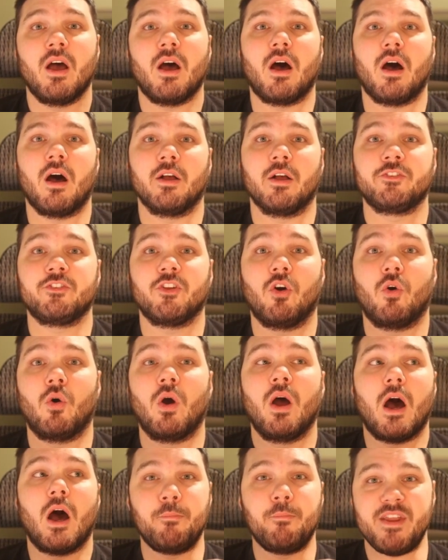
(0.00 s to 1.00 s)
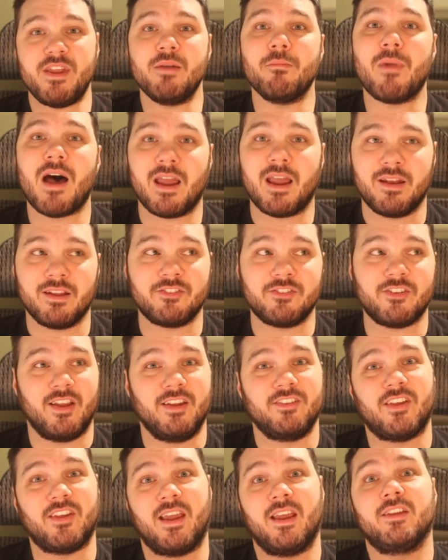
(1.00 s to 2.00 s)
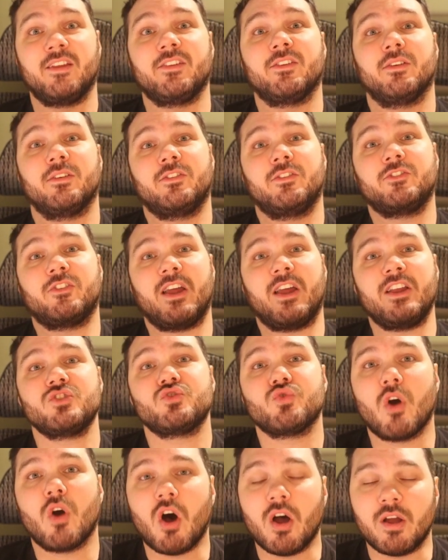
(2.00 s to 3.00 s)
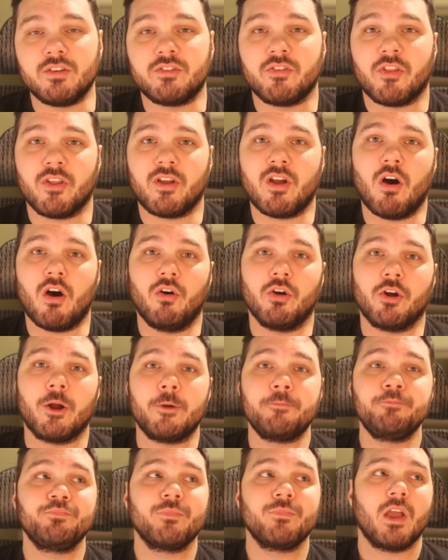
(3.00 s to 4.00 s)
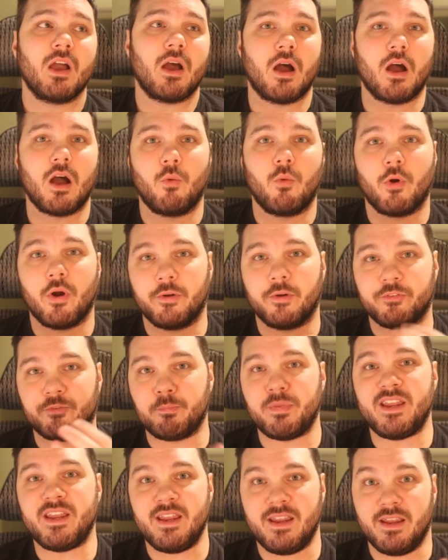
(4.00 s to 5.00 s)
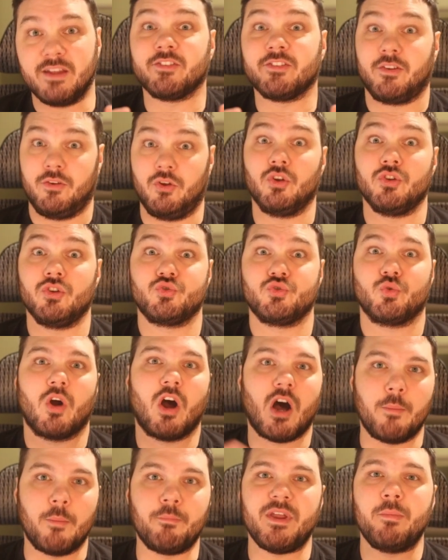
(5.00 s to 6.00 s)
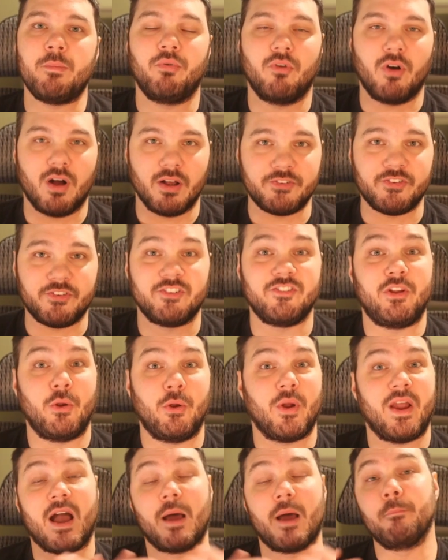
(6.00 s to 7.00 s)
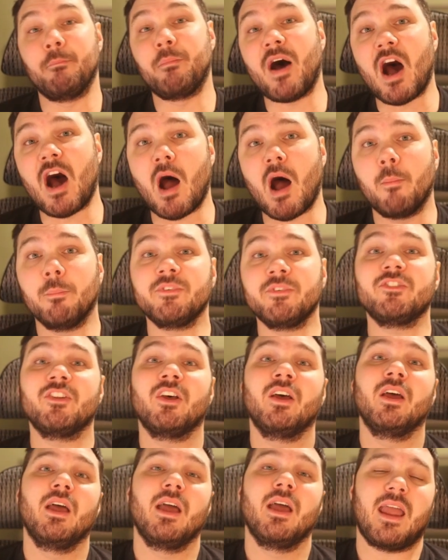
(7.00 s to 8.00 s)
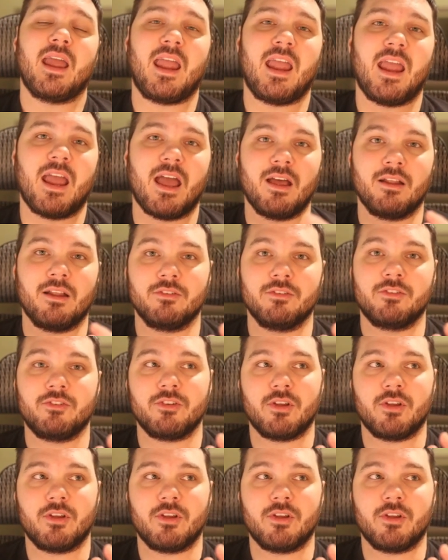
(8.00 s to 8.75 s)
So a B minus is a slight draw into the color, whereas B is a good draw. B plus is nearing on bombs, and